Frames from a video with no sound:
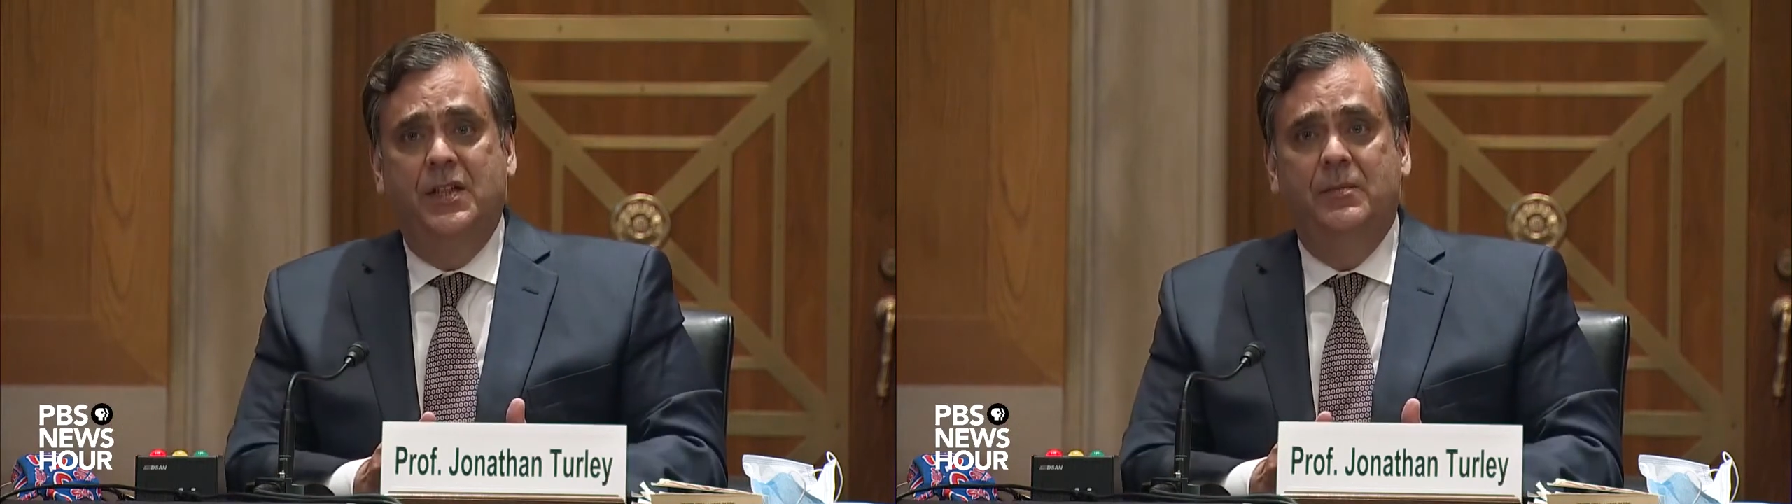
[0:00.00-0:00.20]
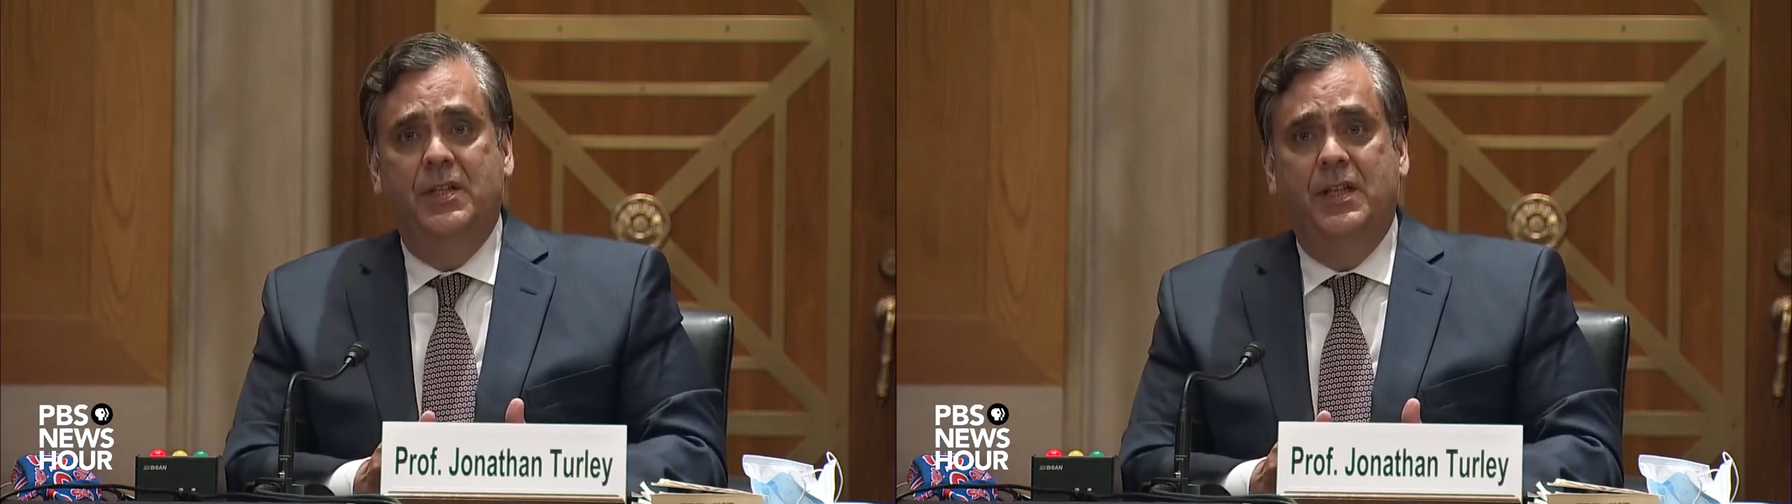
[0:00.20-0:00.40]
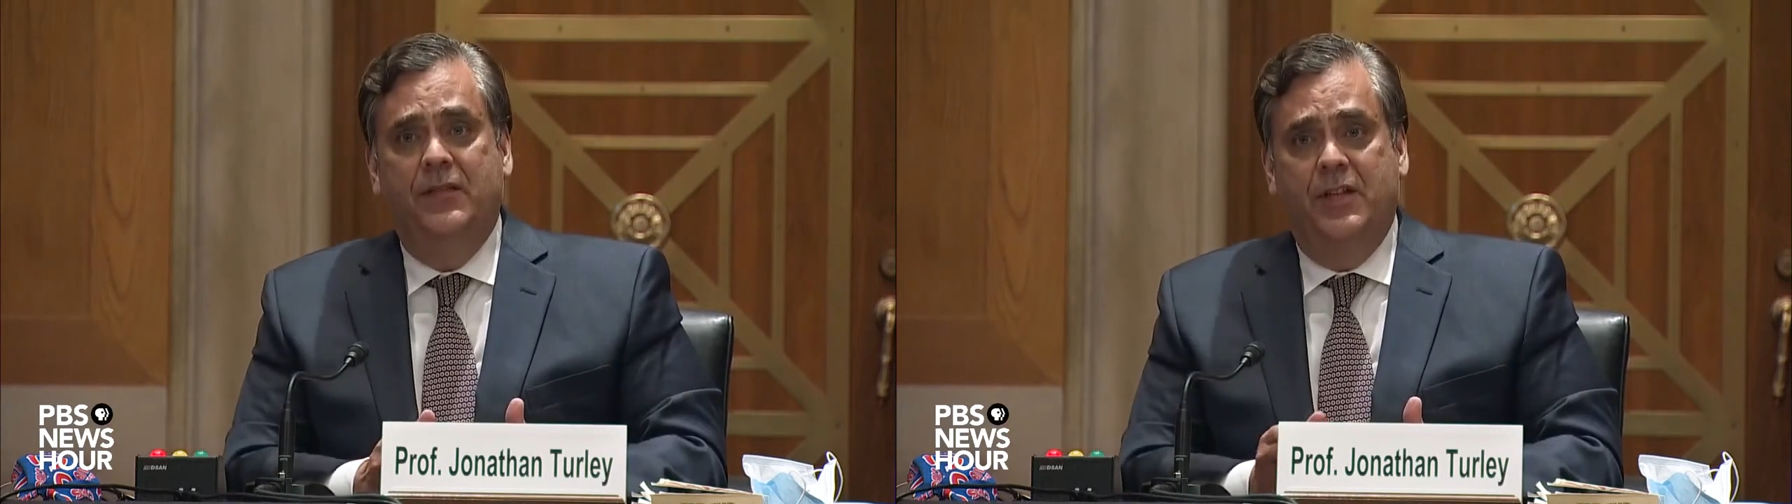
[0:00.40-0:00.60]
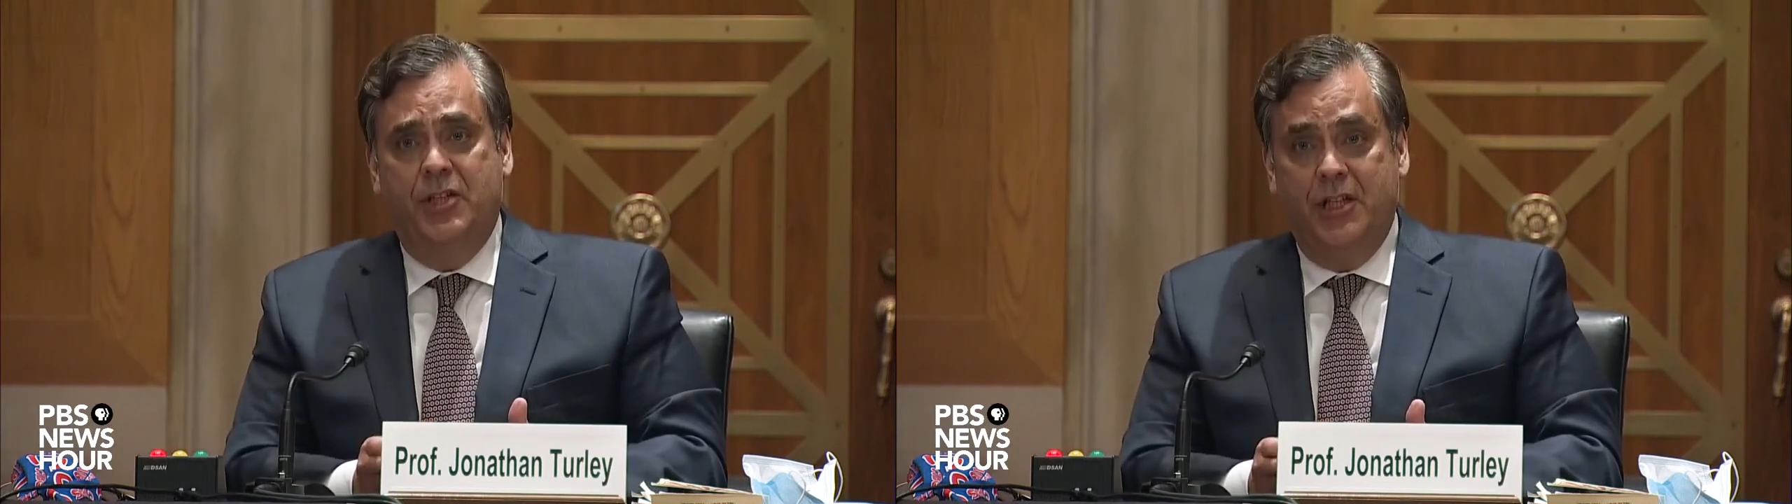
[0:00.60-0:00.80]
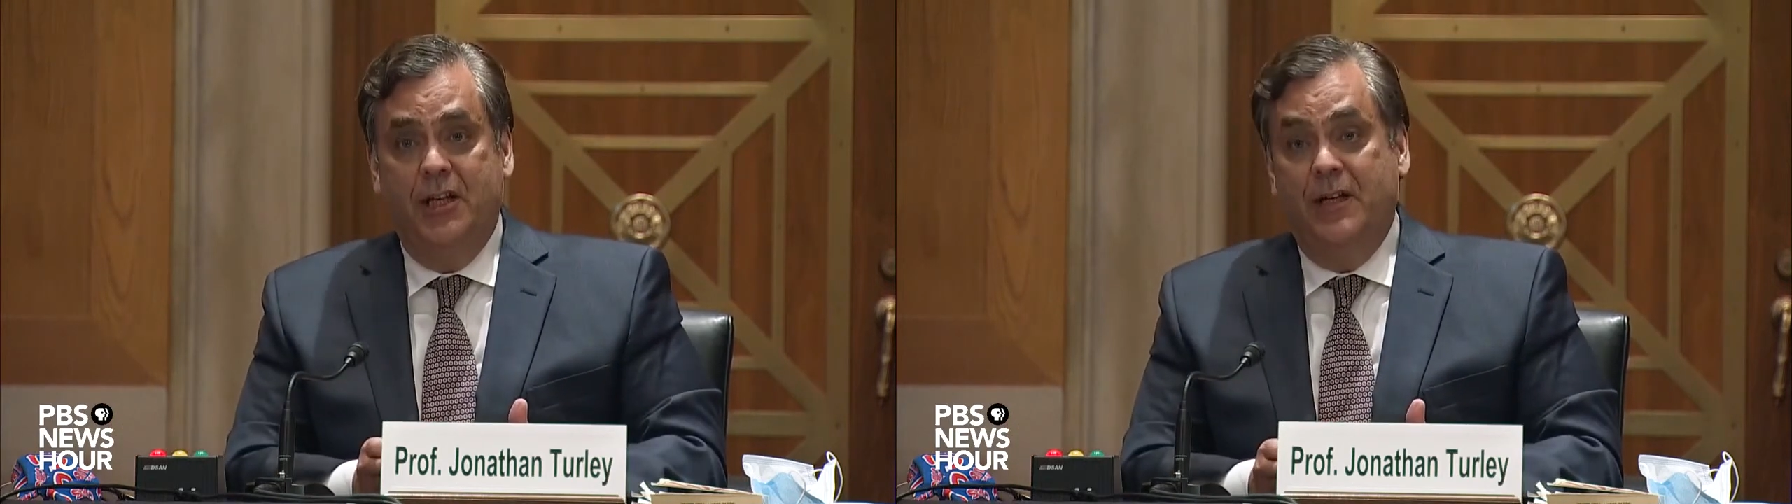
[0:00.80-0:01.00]
seemed to give it a
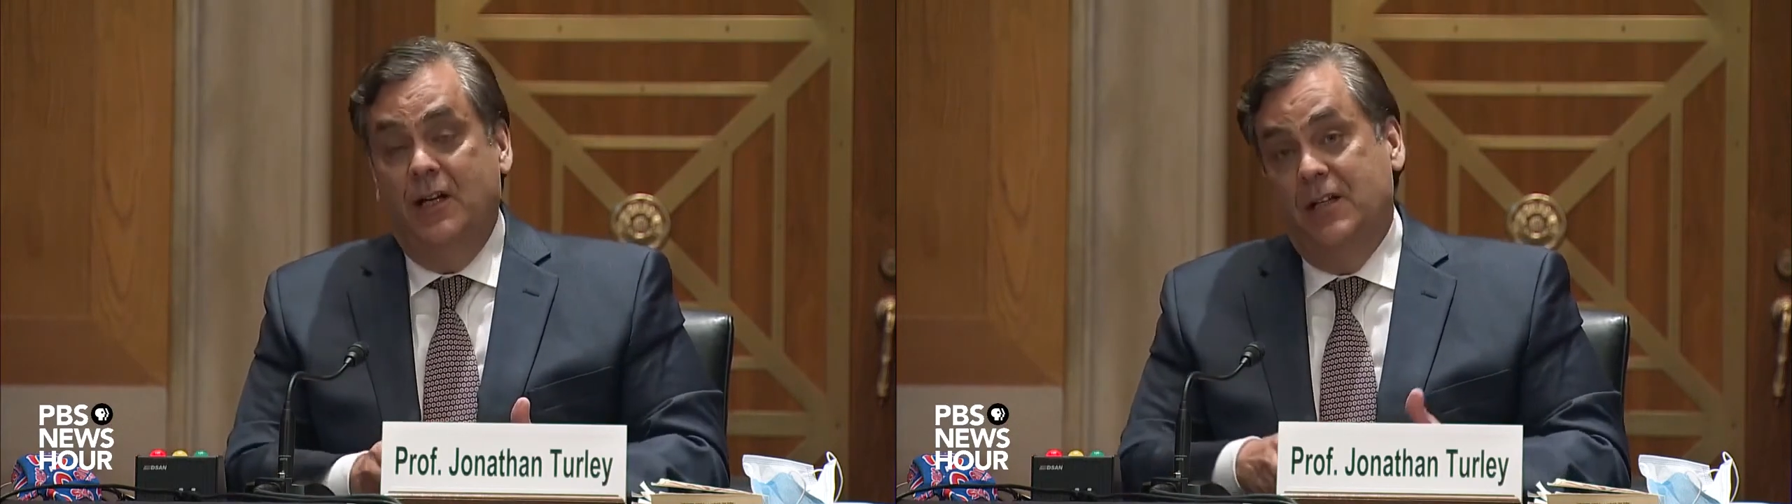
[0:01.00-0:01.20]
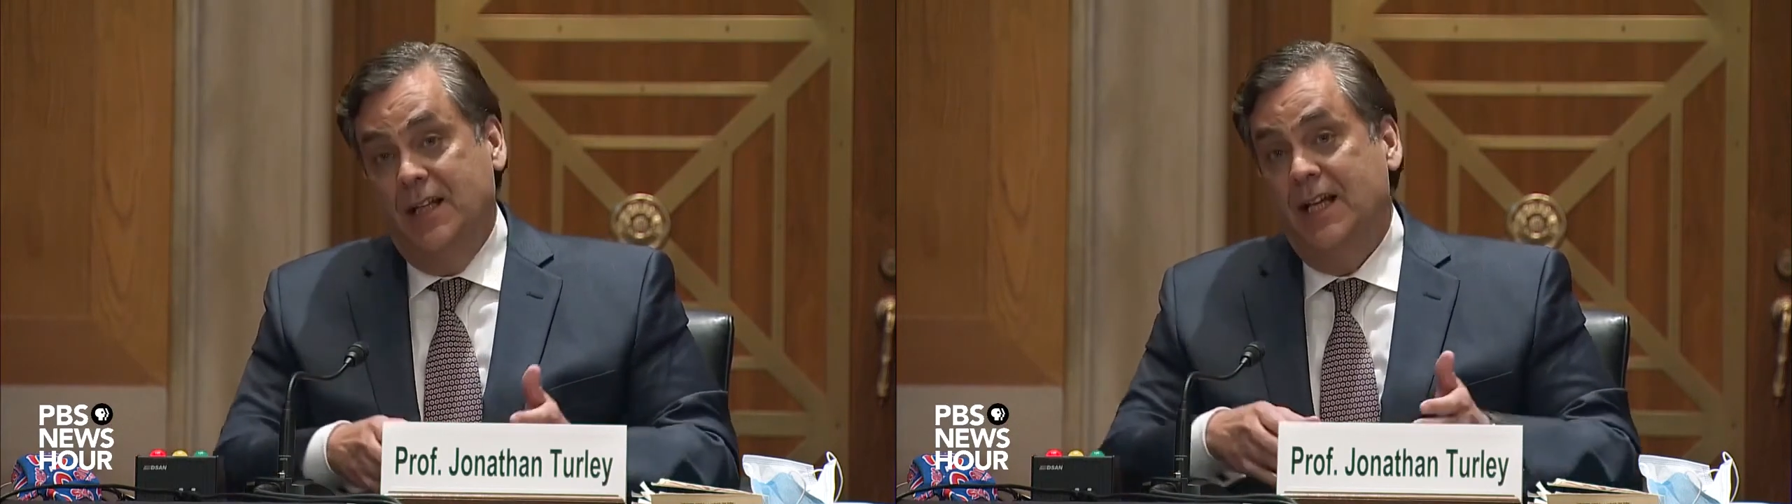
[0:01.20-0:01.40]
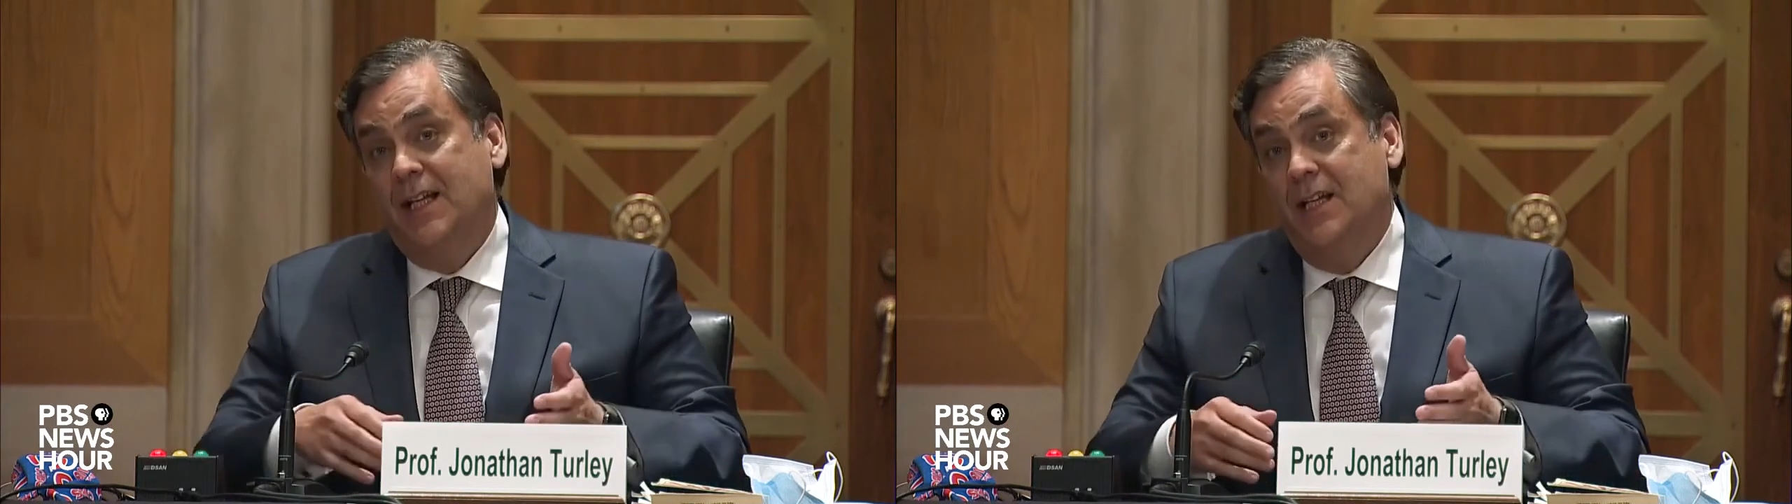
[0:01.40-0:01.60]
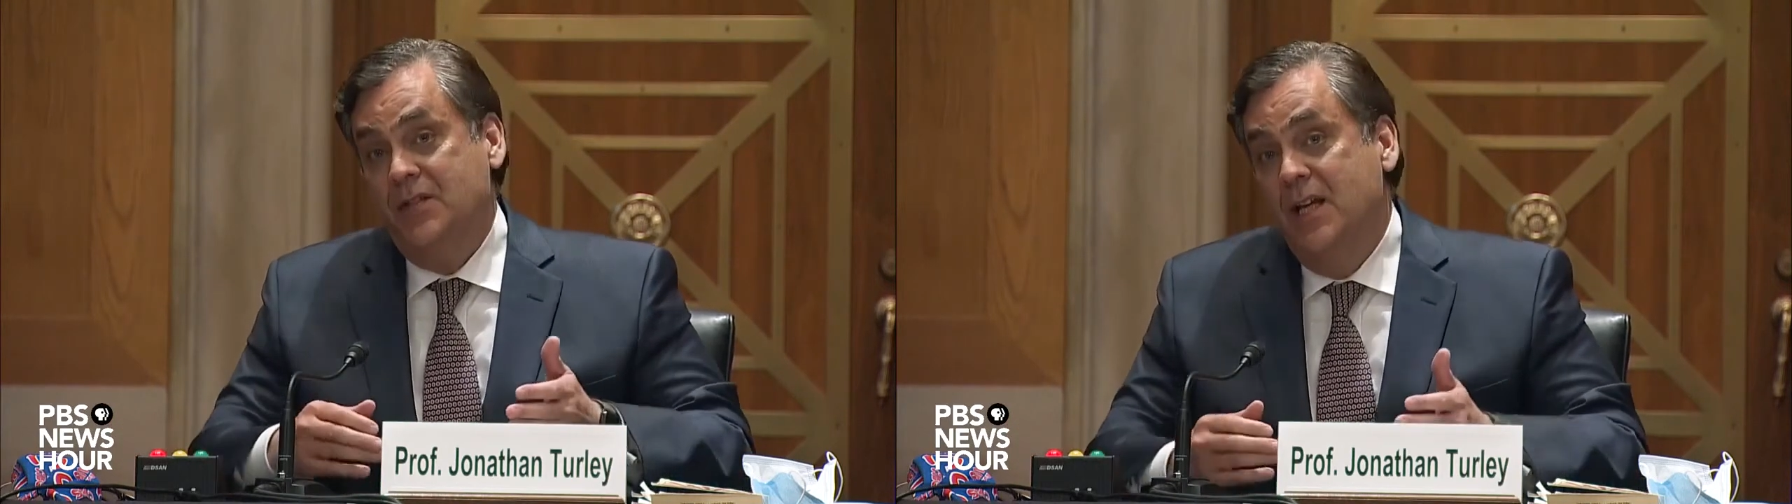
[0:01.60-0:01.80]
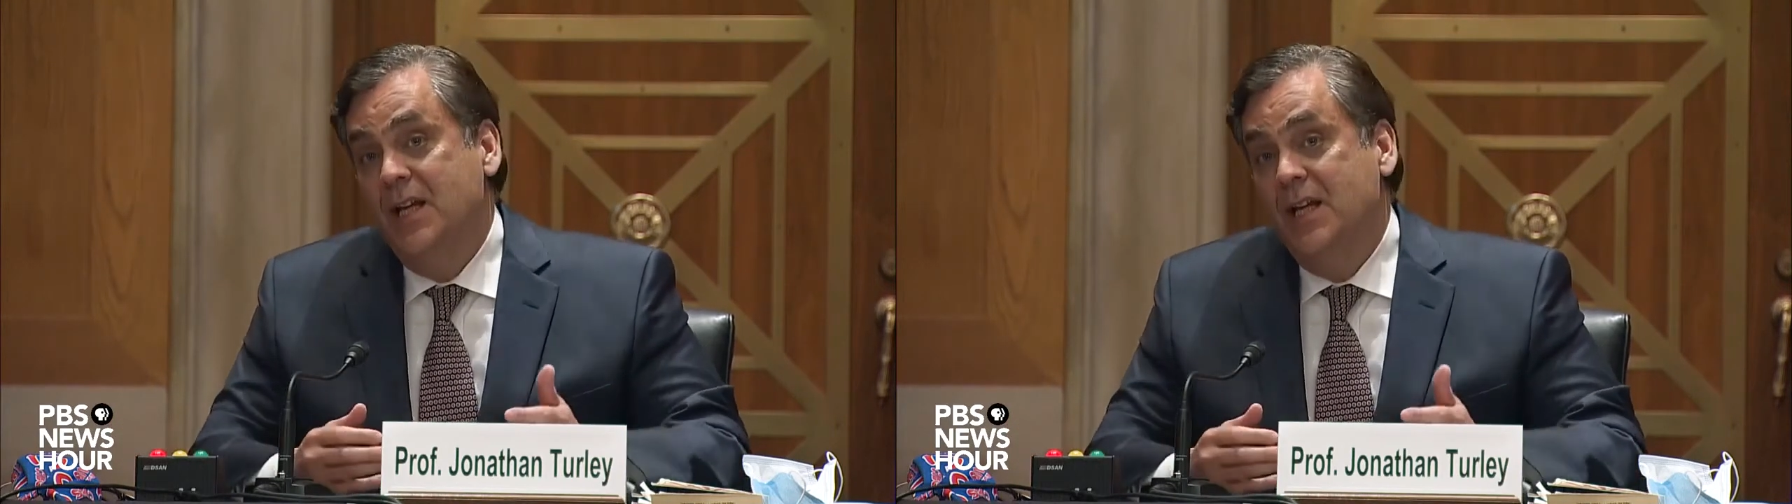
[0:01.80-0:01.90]
shout-out. In that case,